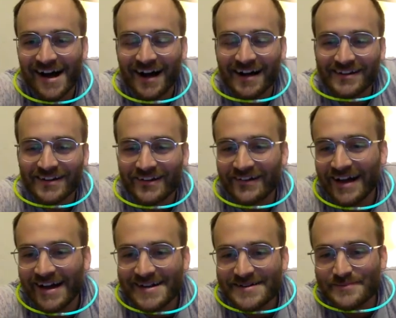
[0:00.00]
Hello,
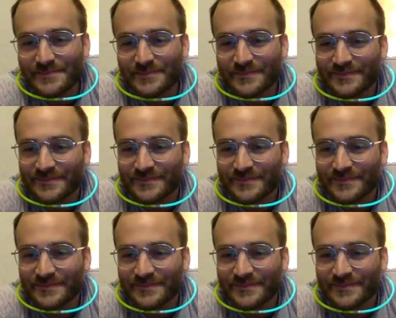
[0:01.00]
M.